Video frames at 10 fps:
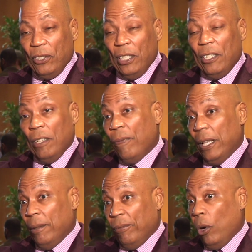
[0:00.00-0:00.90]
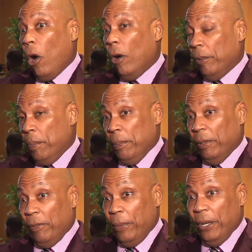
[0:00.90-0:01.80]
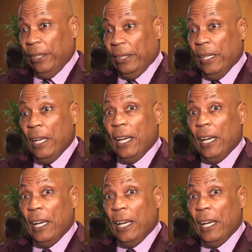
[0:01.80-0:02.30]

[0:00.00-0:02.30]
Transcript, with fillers: You need to defend them for all the people of America.